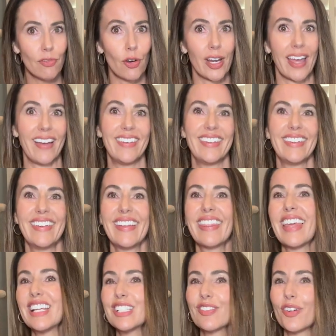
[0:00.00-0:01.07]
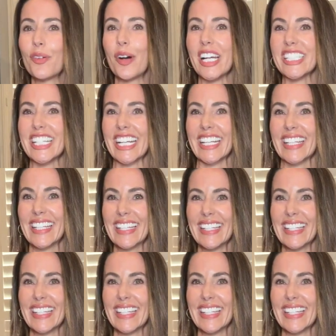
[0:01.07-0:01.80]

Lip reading: for you. Thanks for watching.